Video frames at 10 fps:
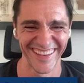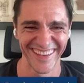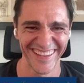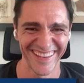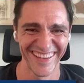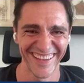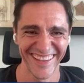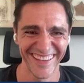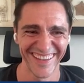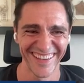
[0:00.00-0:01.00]

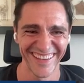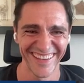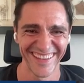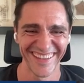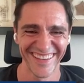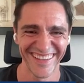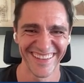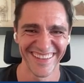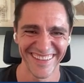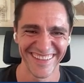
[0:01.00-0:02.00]

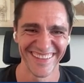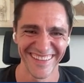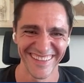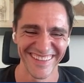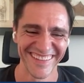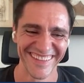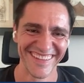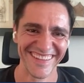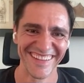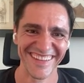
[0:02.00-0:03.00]

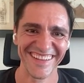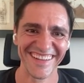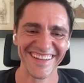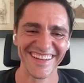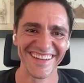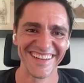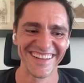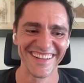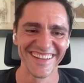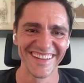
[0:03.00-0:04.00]

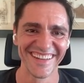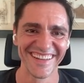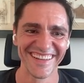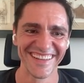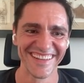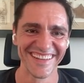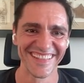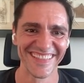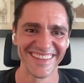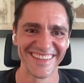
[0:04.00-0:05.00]

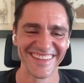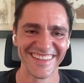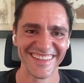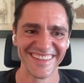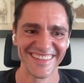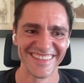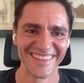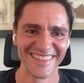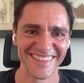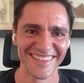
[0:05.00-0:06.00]

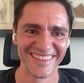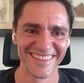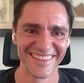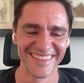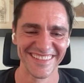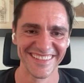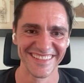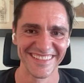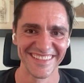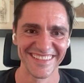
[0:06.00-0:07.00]

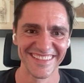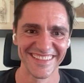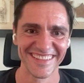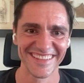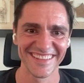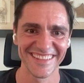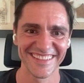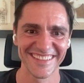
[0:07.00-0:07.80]
(silent)